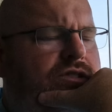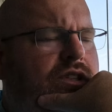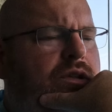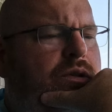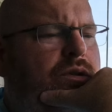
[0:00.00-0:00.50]

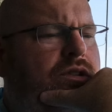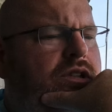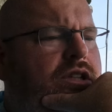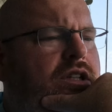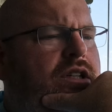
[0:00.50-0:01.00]
so
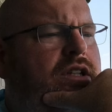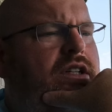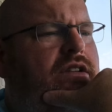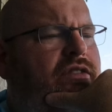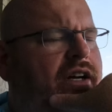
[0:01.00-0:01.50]

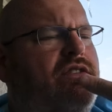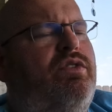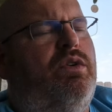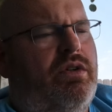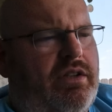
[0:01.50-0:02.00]

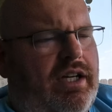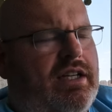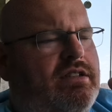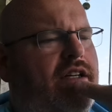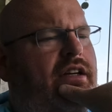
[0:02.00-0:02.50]
fast forward,
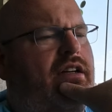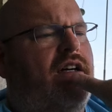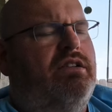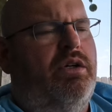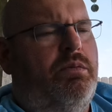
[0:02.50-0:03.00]
like I said,
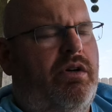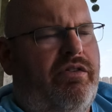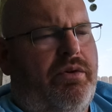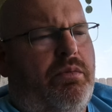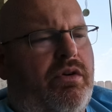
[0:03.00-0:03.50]
October,
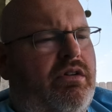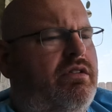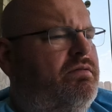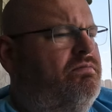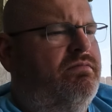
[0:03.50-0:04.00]

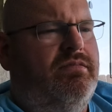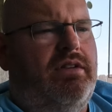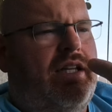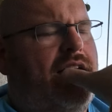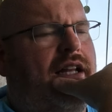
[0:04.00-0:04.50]
November,
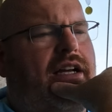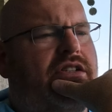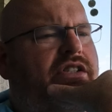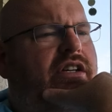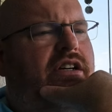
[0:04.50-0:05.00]
late
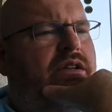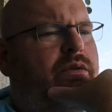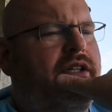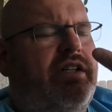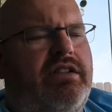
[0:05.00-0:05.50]
last year,
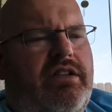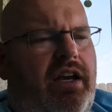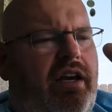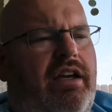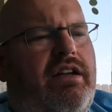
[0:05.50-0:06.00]
we did a
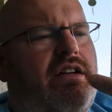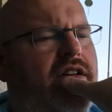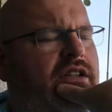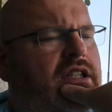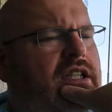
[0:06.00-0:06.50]
scan.
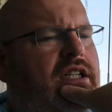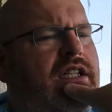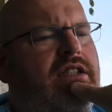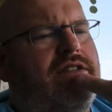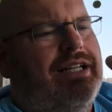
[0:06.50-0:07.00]

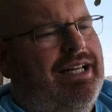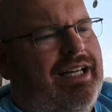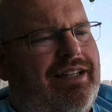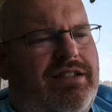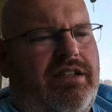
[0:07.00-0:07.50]
Said,
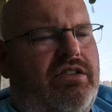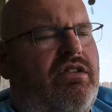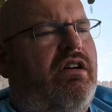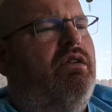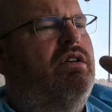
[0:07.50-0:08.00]
hey, this
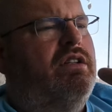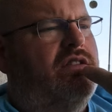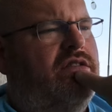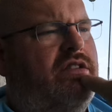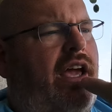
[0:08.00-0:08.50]
thing's growing.
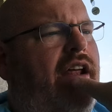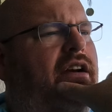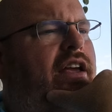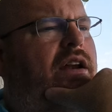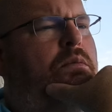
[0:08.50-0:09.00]
Let's scan
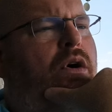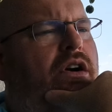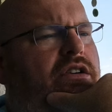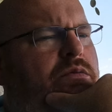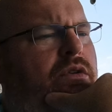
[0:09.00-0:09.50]
it again in
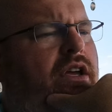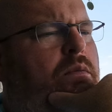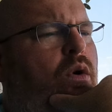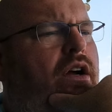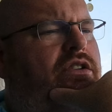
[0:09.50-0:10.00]
March, and we'll
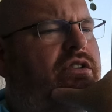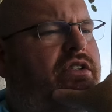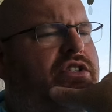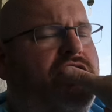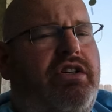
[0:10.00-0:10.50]
keep watch
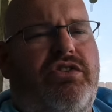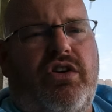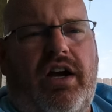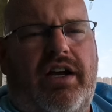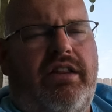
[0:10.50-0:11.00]
on it. She
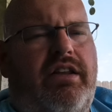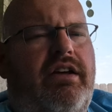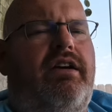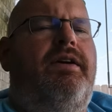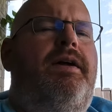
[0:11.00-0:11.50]
tried
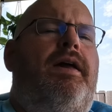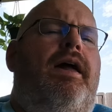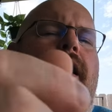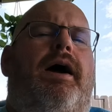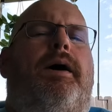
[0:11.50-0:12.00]

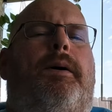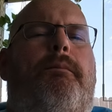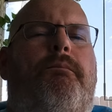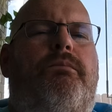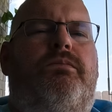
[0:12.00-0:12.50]
that.
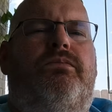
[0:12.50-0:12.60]
Um,